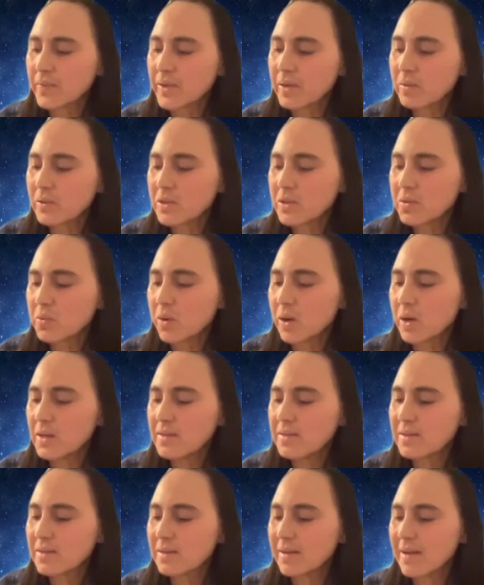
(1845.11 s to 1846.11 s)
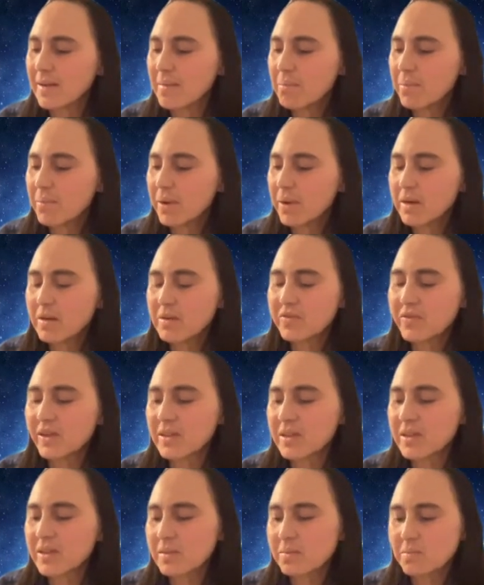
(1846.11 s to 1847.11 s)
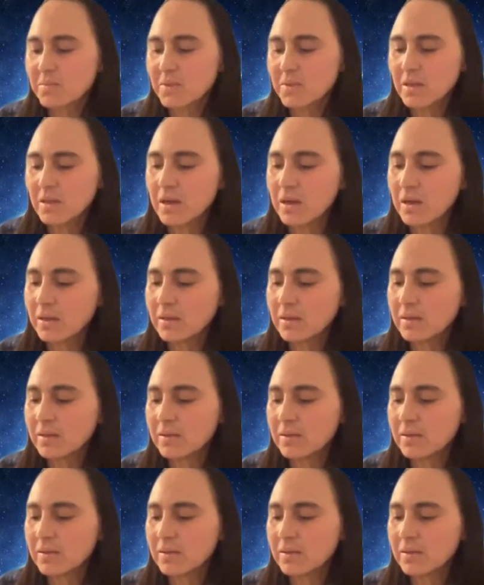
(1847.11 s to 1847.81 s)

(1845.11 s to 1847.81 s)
which was an imperfect mirror,